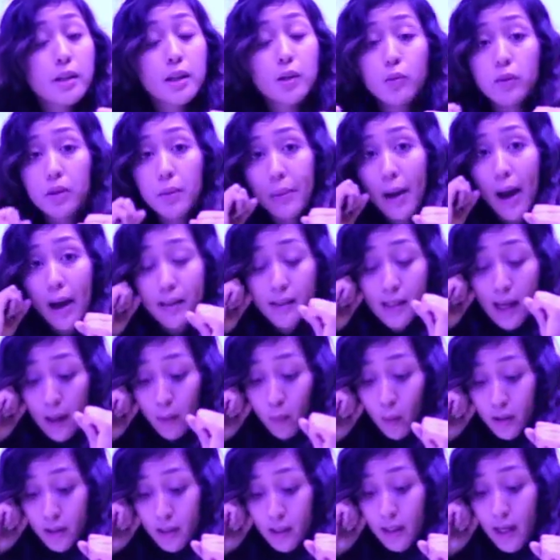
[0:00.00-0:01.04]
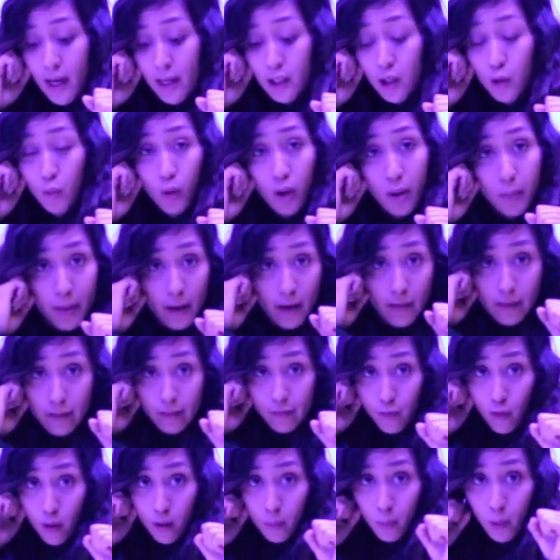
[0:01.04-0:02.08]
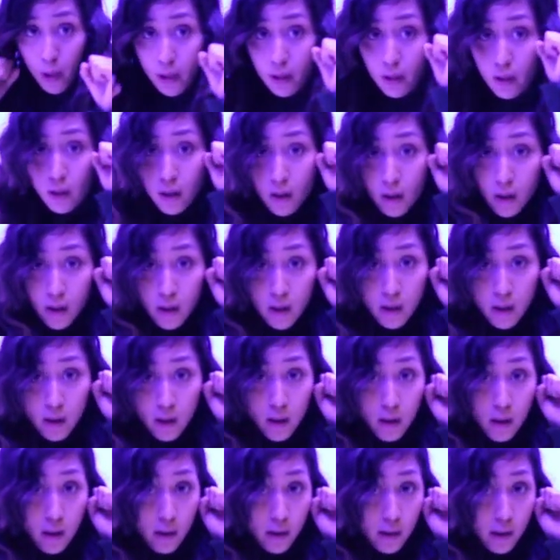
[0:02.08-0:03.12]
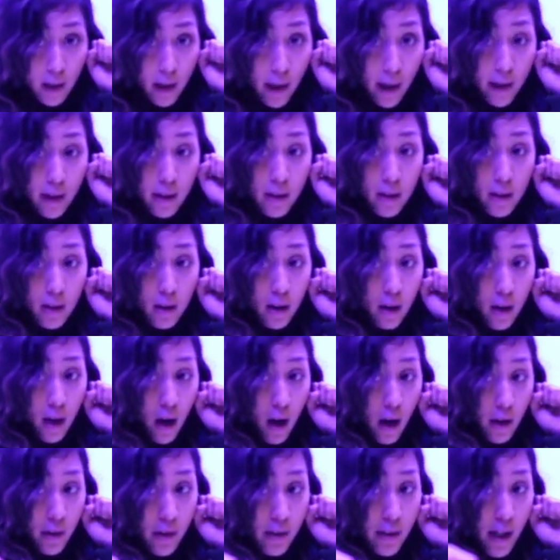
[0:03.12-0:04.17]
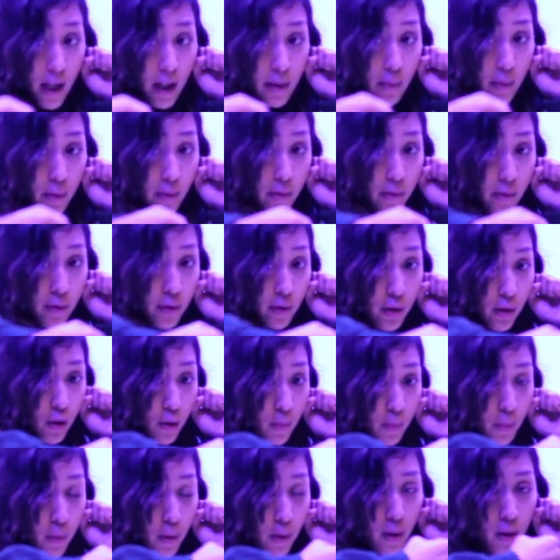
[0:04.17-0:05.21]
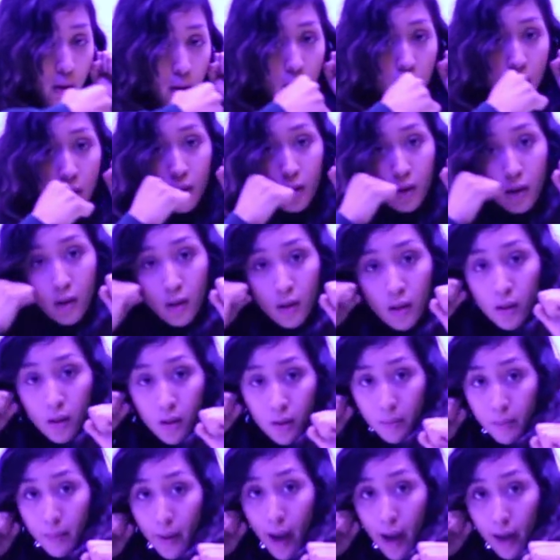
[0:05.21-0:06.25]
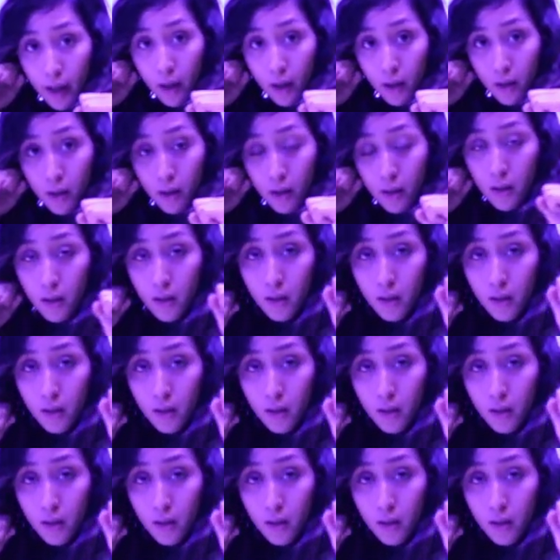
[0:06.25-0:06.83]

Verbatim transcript: Same thing with the backside. Once again, you wanna pivot forward. Okay, on the table, scoop, back,